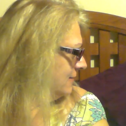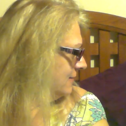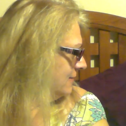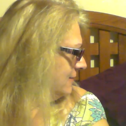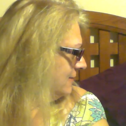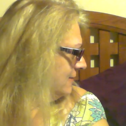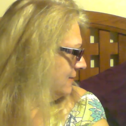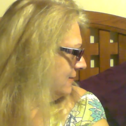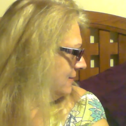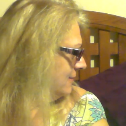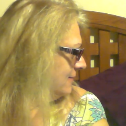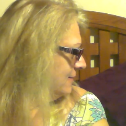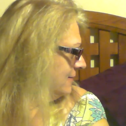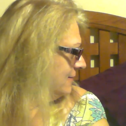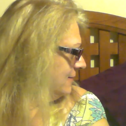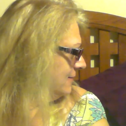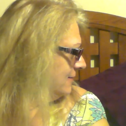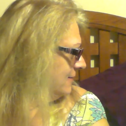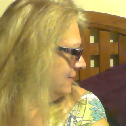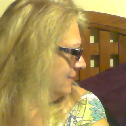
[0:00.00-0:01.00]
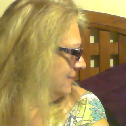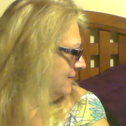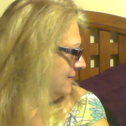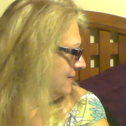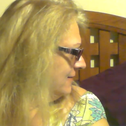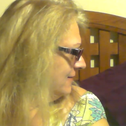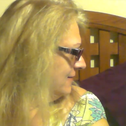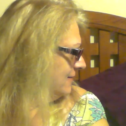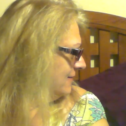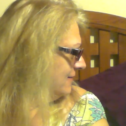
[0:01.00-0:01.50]

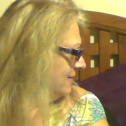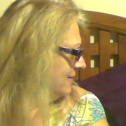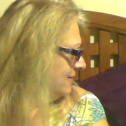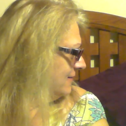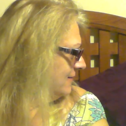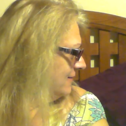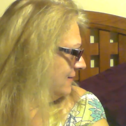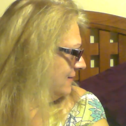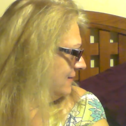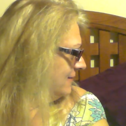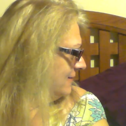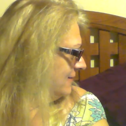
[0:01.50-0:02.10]
(no one is talking)